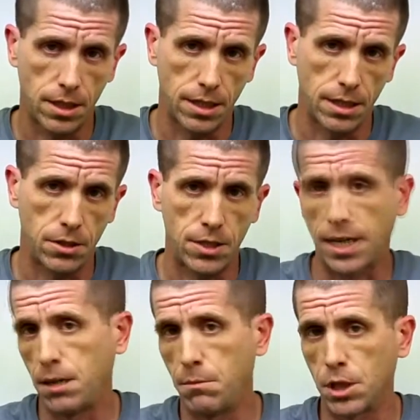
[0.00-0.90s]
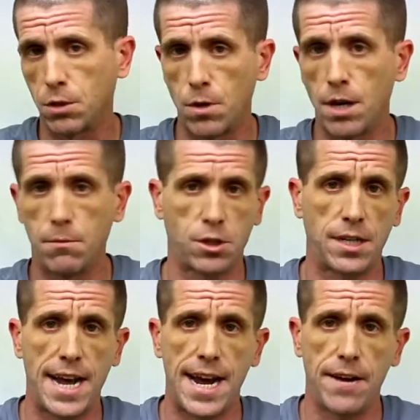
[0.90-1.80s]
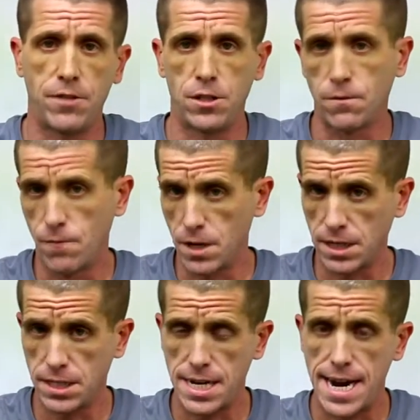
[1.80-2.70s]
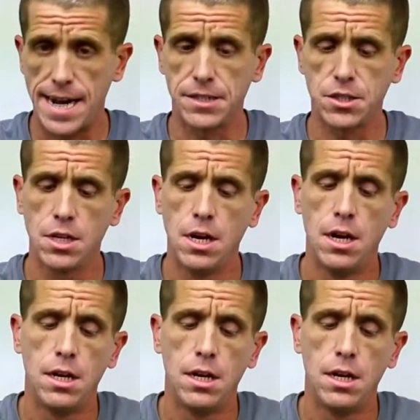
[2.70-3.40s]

the second biggest problem you're going to have is fungus gnats,